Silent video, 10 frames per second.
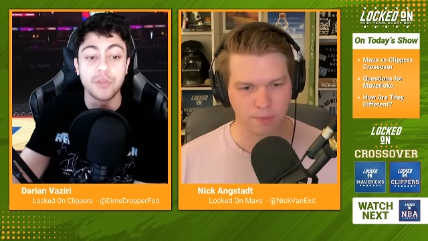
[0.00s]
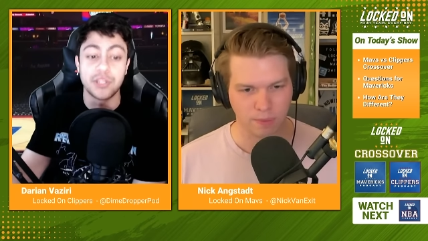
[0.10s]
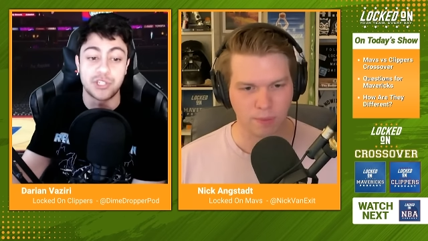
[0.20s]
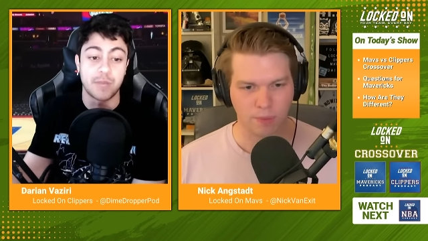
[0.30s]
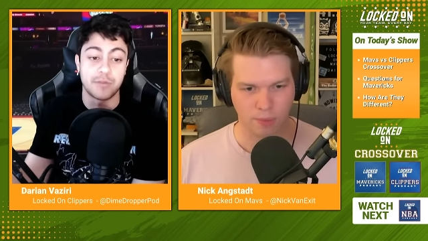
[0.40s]
Speaker 1: the
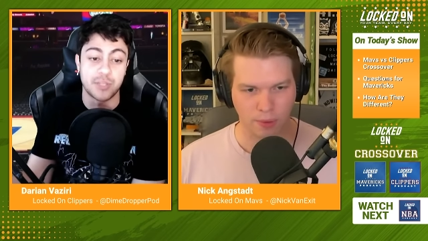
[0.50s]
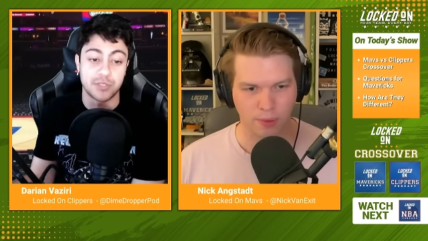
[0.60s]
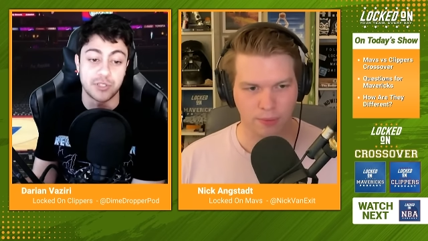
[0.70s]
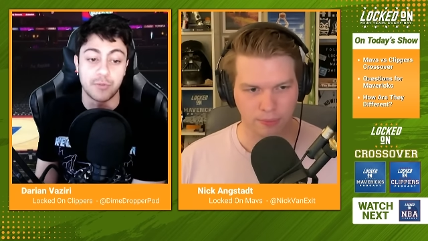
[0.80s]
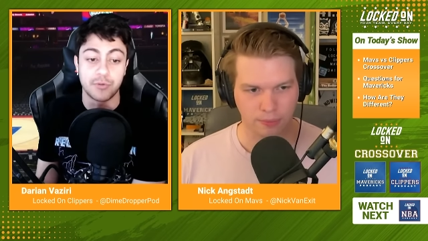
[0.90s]
championship as a
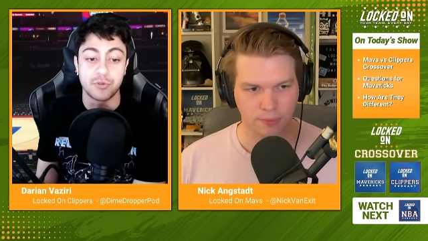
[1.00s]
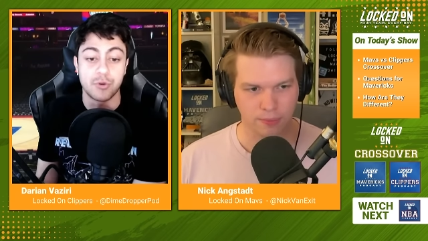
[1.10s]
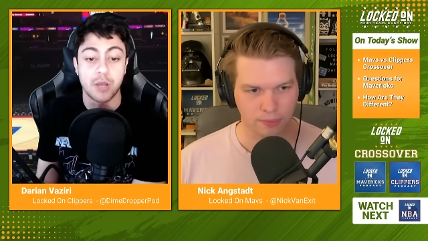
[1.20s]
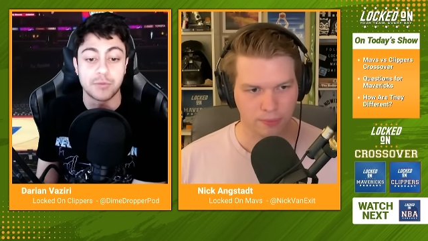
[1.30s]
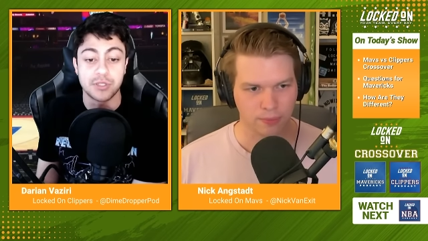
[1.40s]
number two
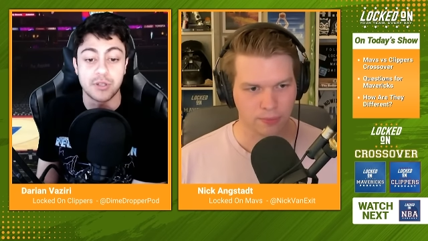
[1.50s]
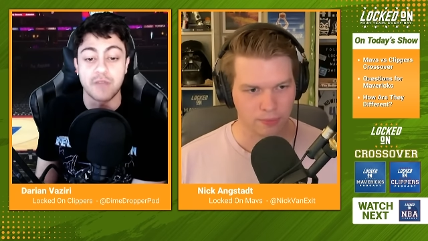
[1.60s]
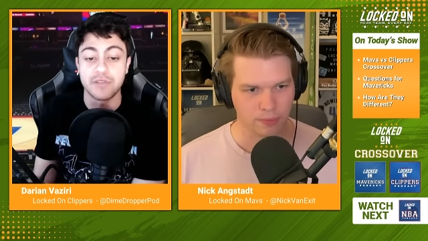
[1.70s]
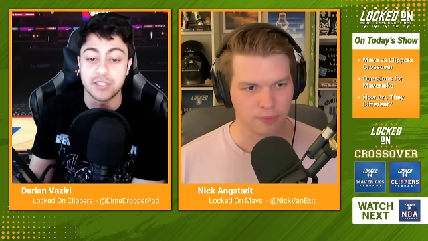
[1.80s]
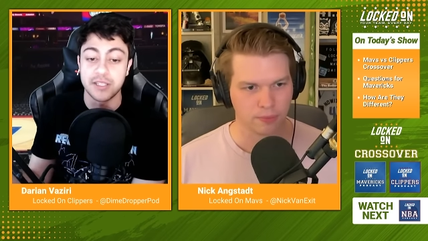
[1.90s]
option.
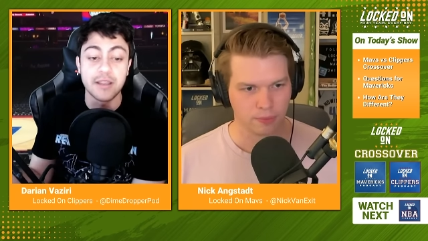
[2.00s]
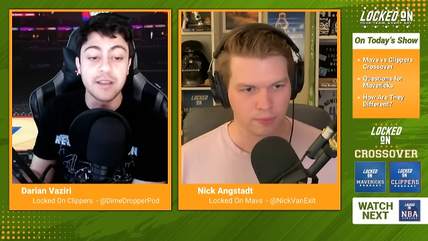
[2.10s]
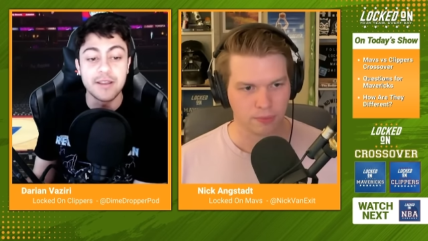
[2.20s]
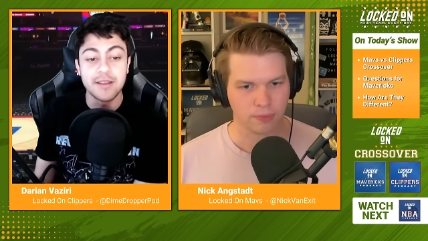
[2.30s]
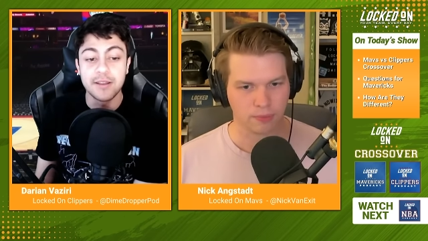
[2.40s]
Obviously,
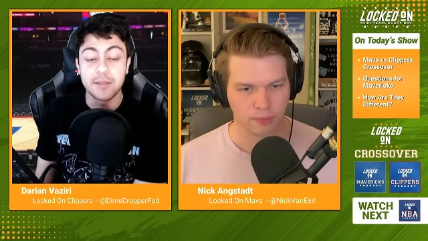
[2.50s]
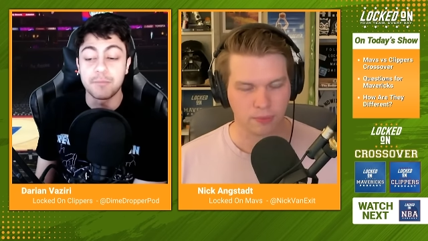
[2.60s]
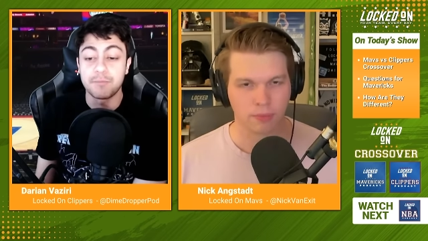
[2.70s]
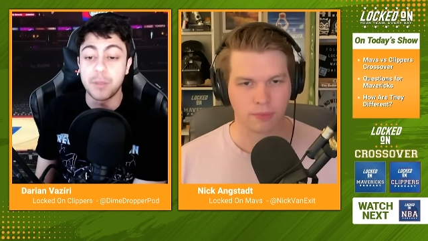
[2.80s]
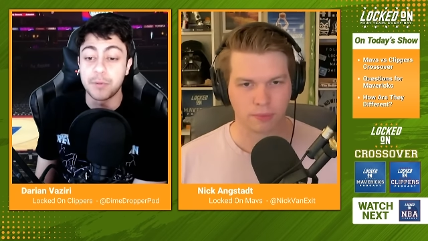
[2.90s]

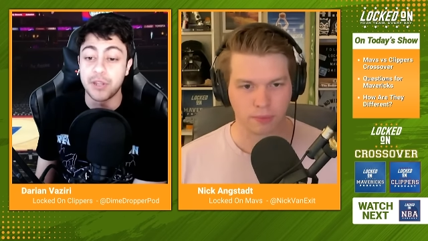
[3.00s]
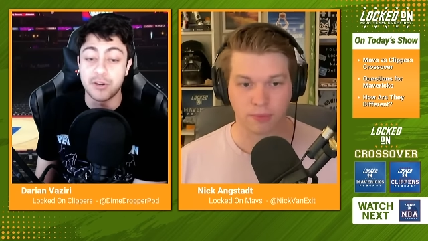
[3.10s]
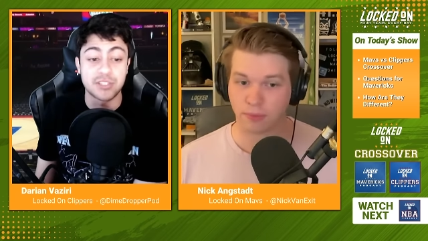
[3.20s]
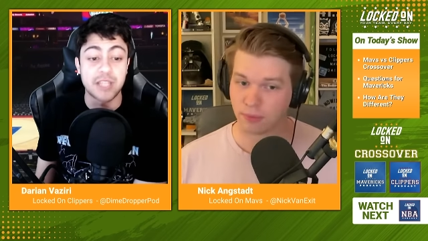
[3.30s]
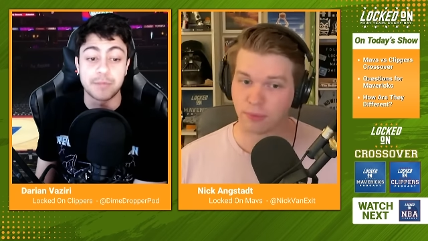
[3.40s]
people that are
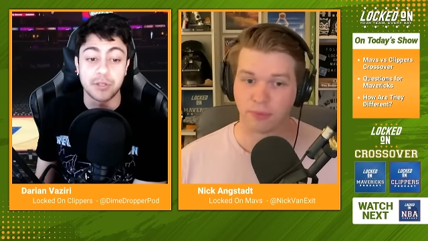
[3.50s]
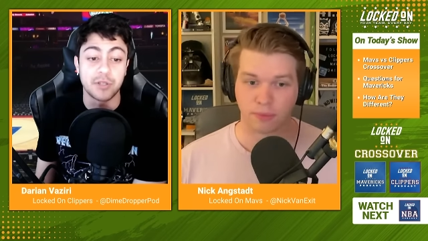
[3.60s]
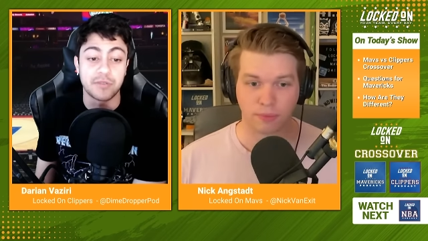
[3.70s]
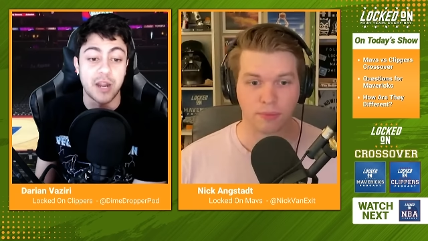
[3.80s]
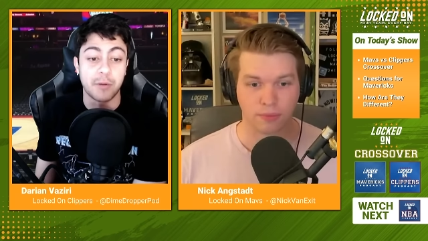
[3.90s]
skeptical
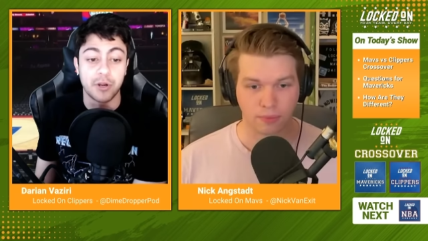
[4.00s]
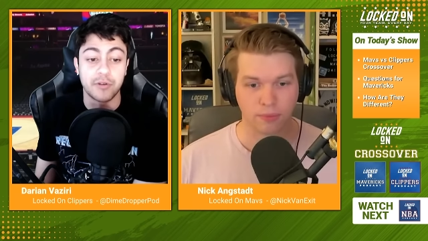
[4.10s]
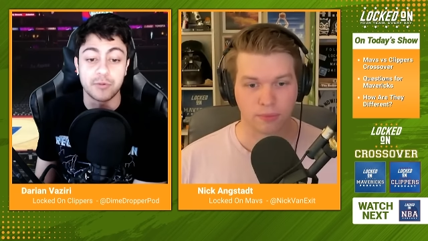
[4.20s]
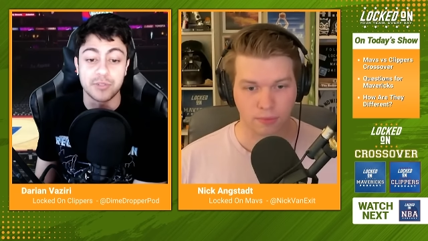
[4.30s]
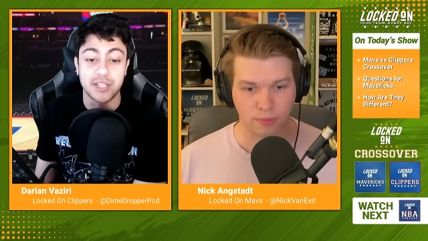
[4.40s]
of Kyrie
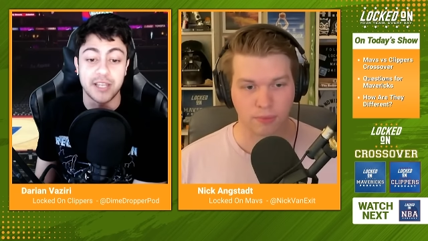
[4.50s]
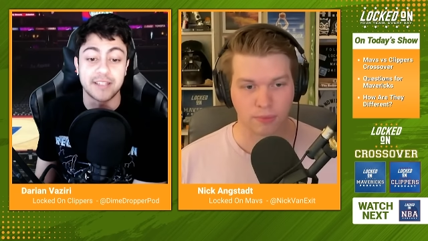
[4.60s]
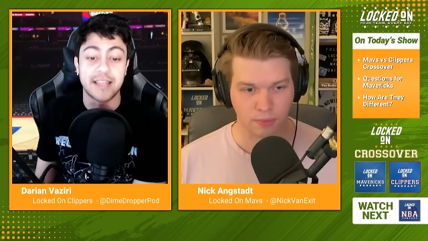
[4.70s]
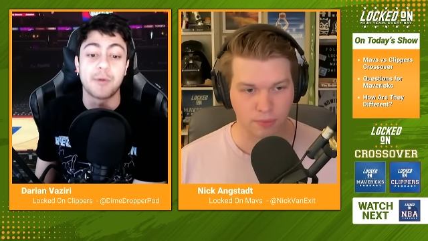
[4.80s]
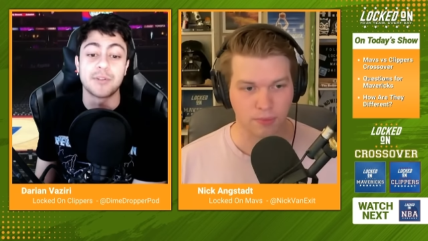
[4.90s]
Irving will say
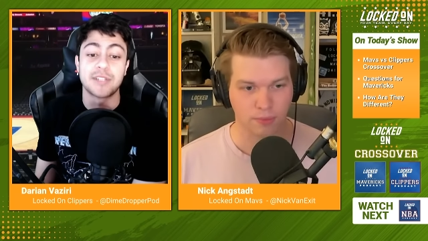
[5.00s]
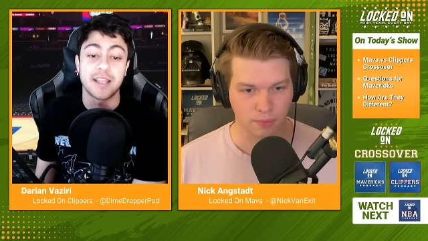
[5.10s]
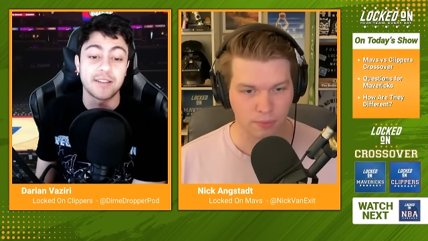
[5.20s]
that was